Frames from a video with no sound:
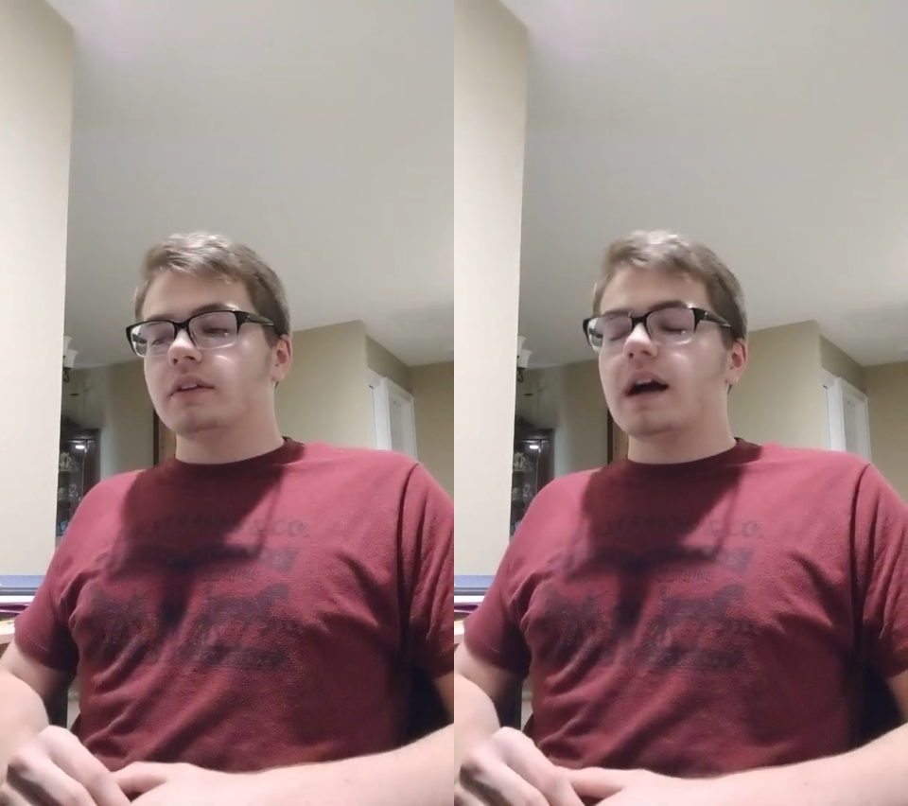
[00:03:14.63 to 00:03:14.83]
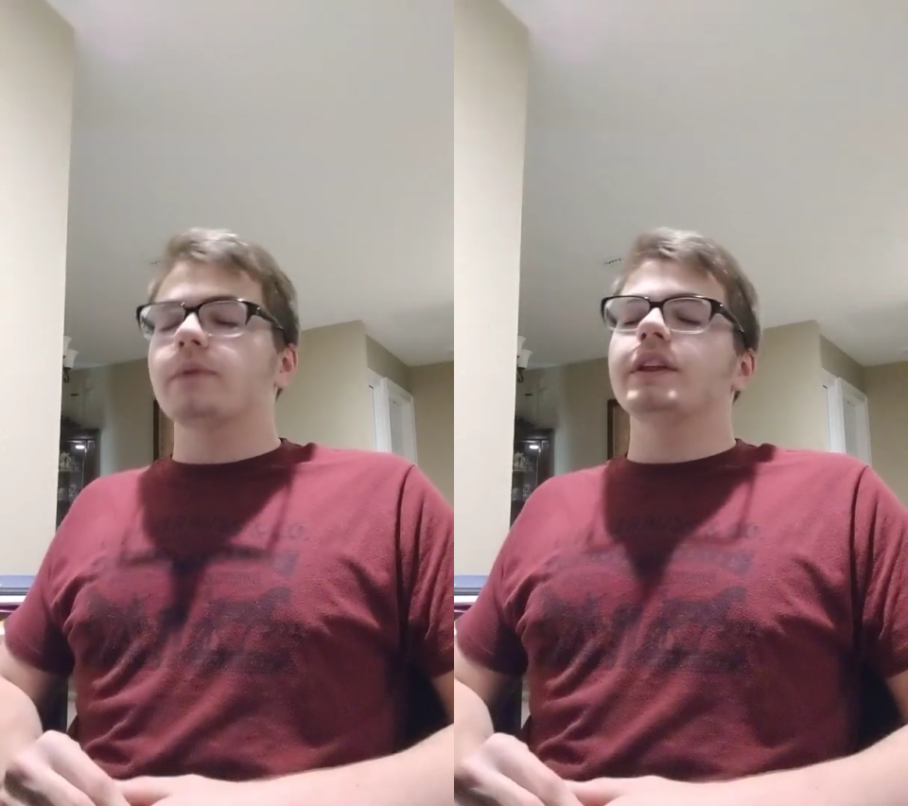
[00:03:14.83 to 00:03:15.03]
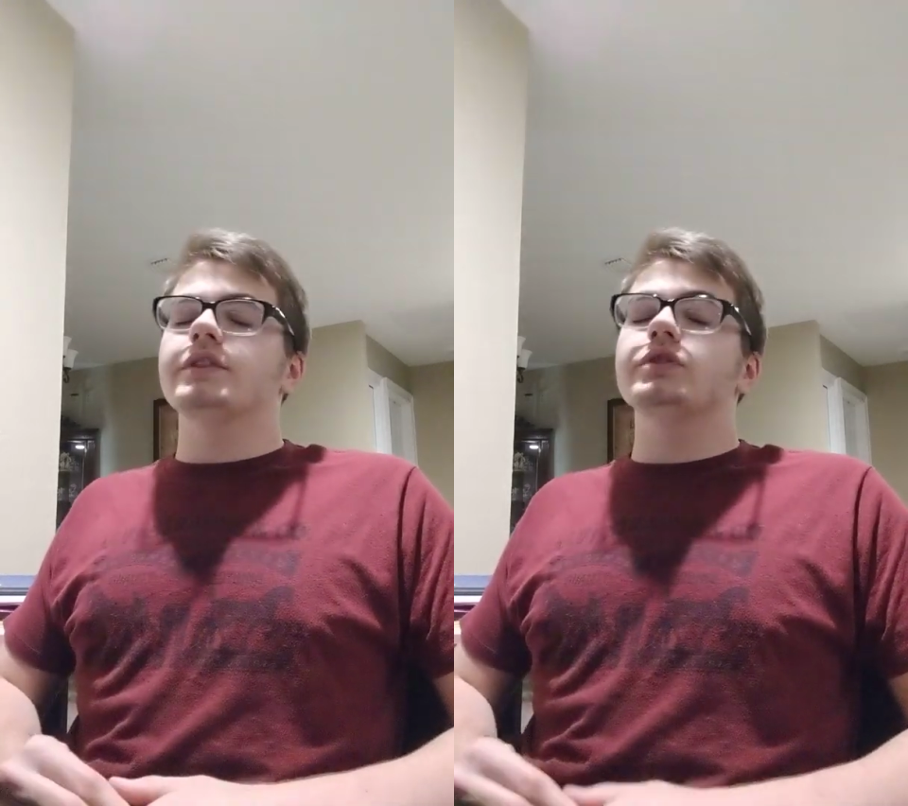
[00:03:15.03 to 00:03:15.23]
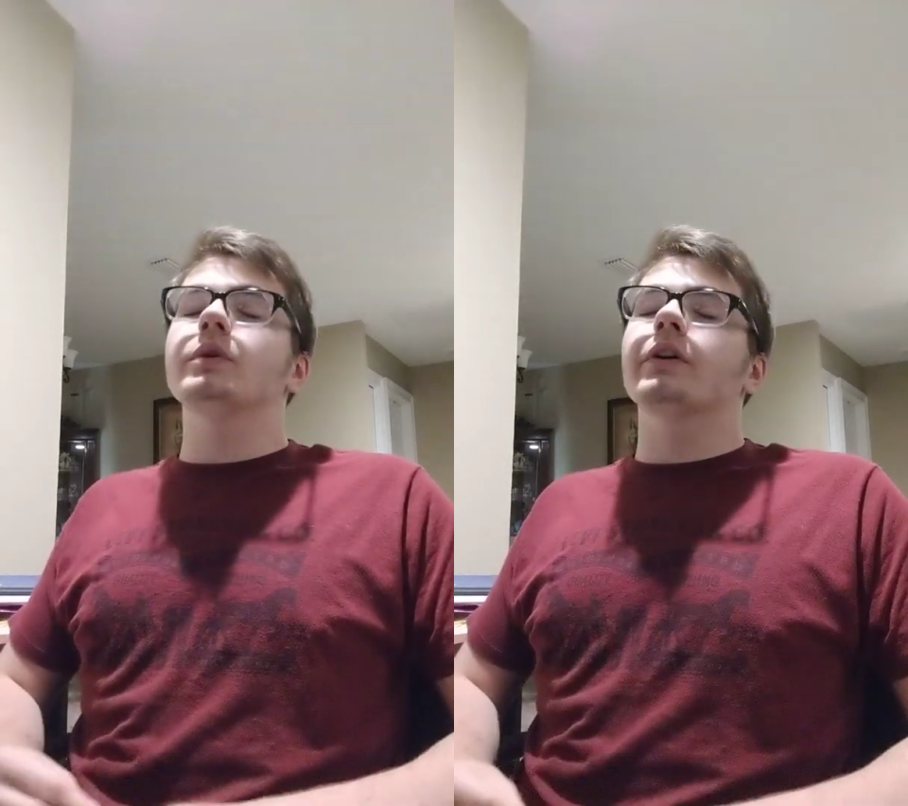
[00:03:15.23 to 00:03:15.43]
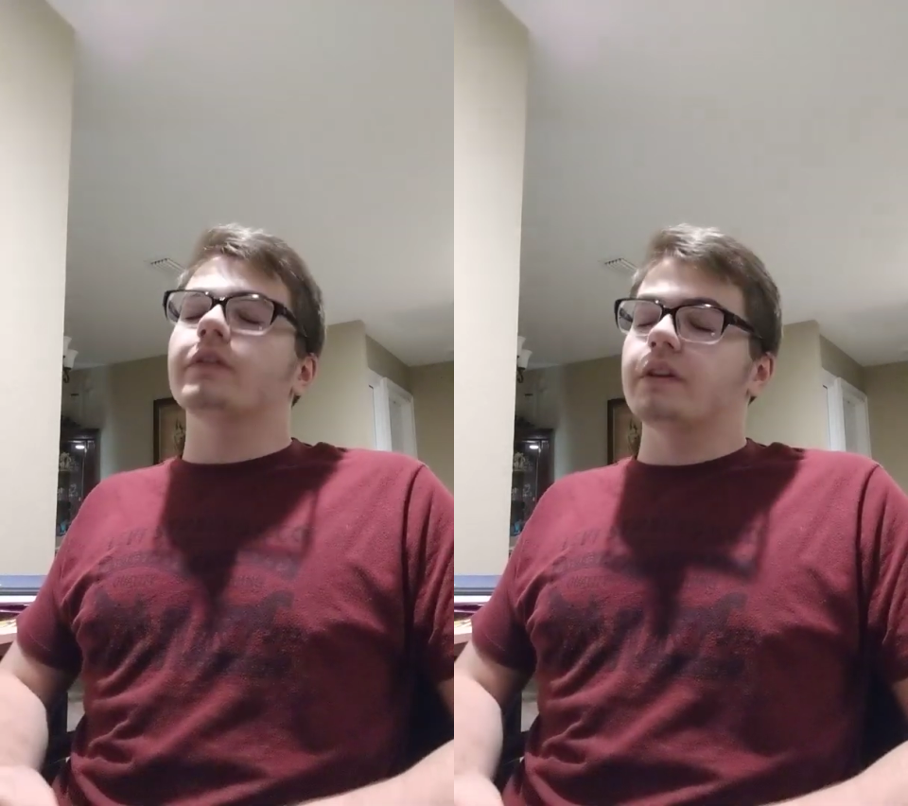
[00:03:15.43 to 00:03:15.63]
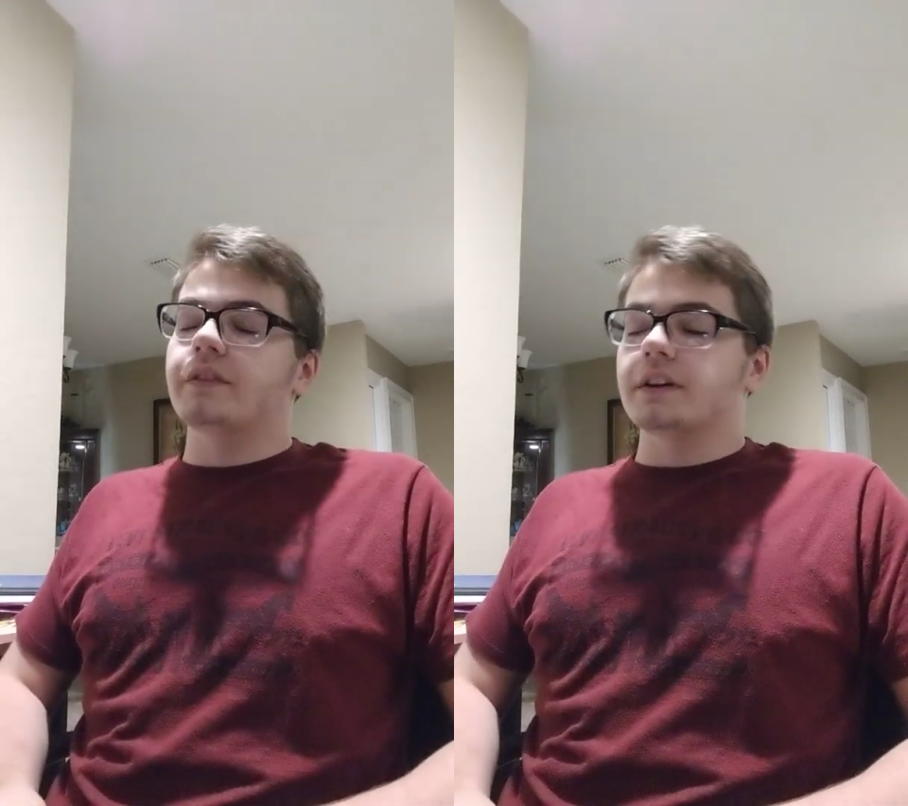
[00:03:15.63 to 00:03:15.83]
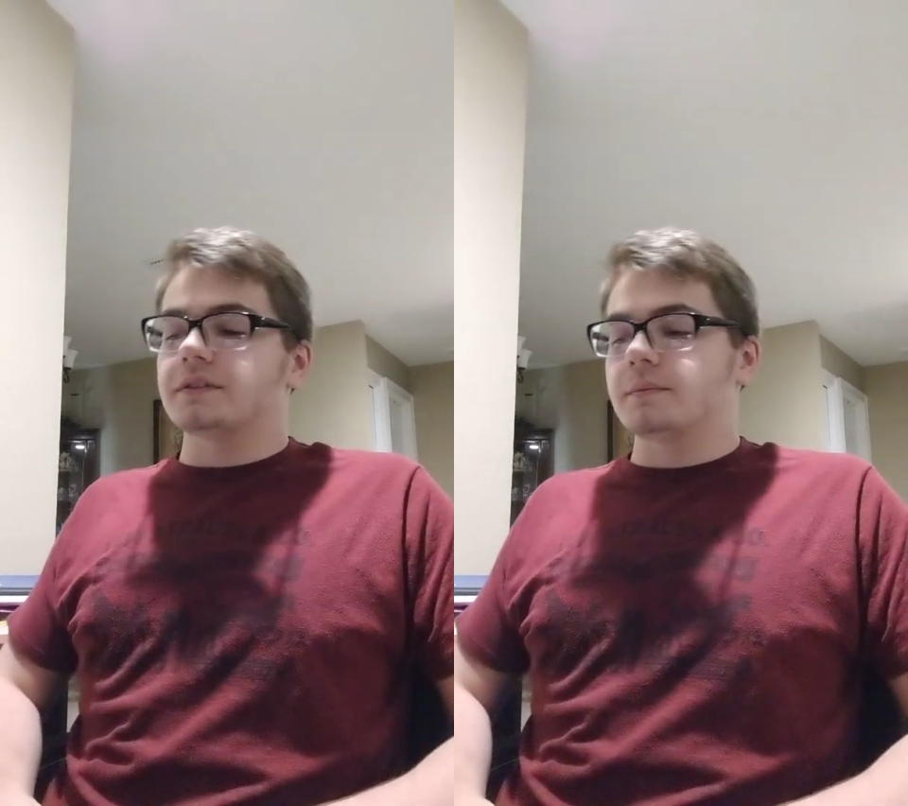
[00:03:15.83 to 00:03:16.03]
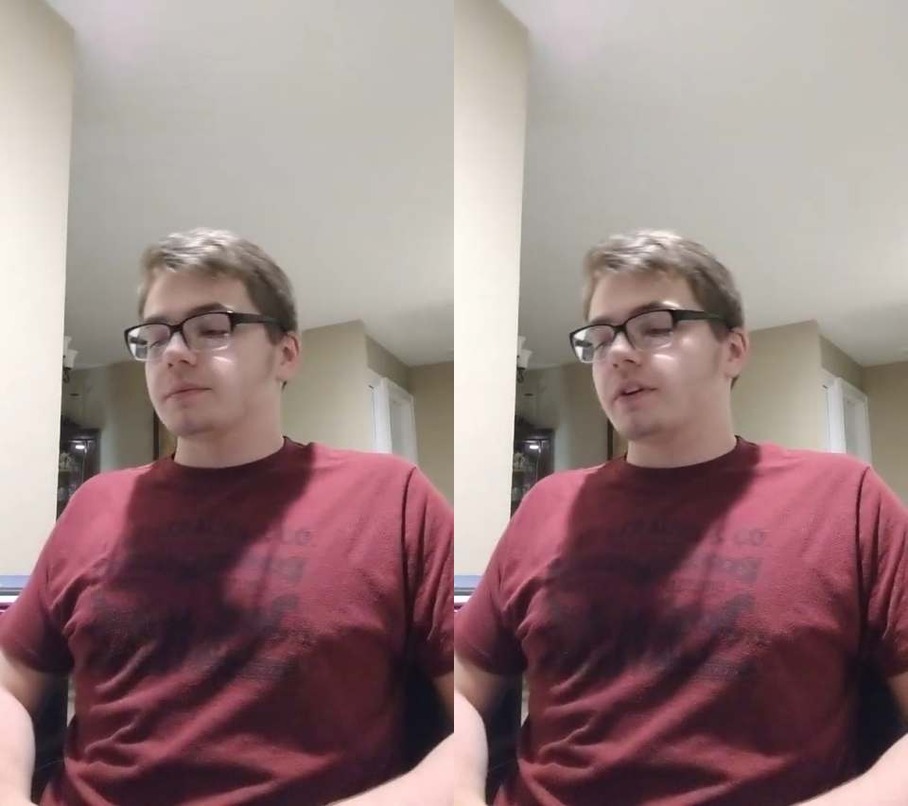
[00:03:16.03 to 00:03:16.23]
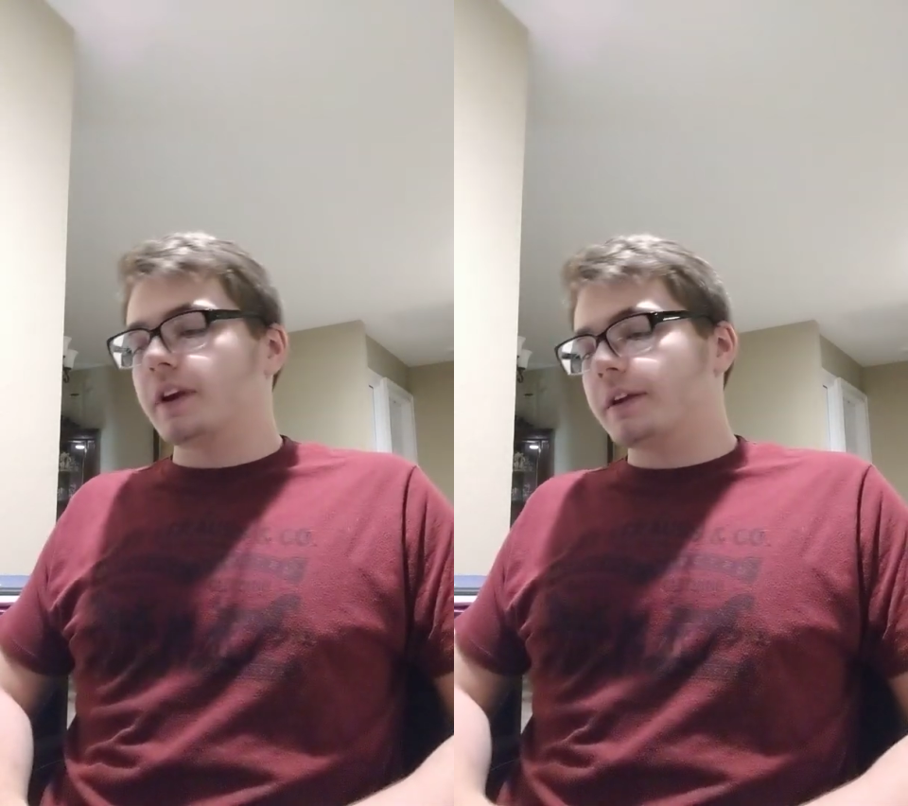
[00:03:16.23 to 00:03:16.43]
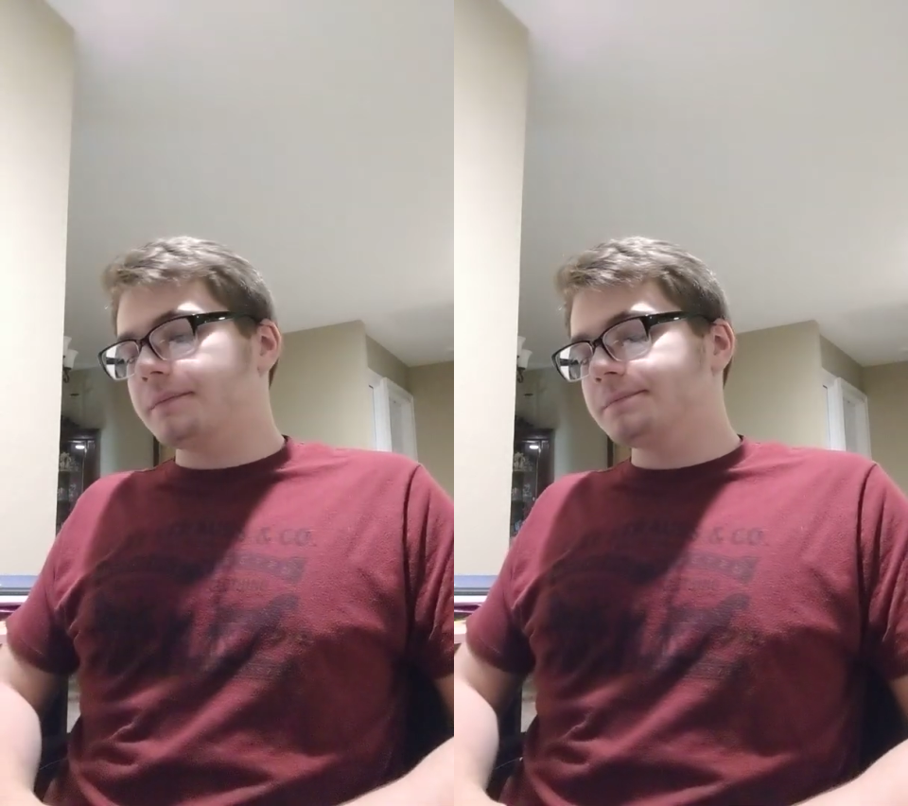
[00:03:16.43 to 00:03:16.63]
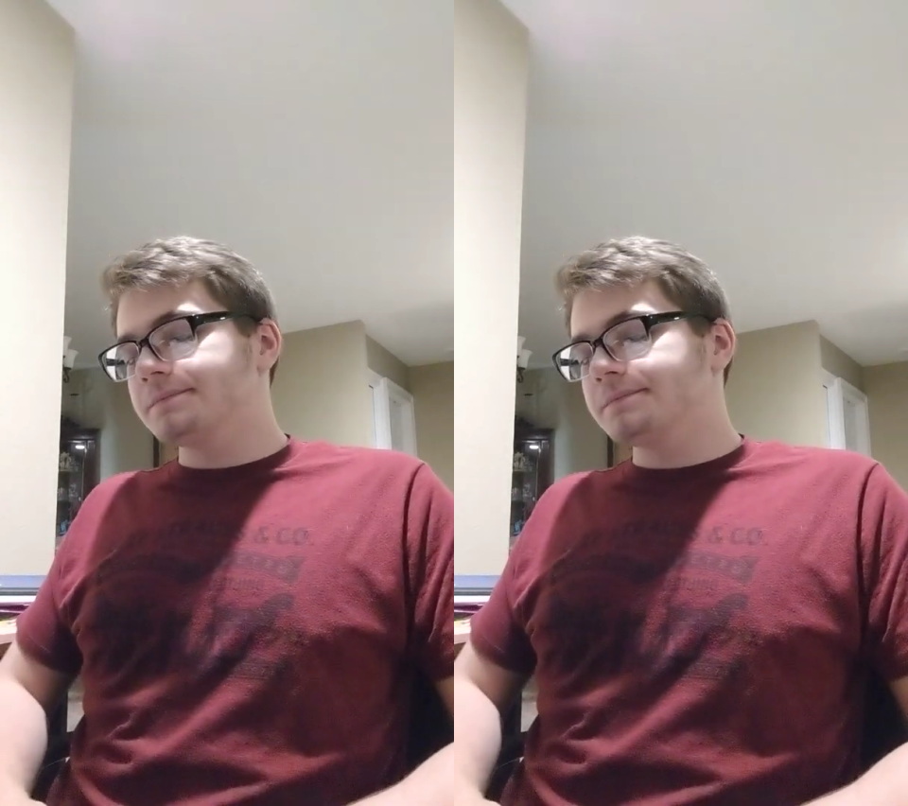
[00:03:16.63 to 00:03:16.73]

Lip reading: how the issue currently affects them. Sorry.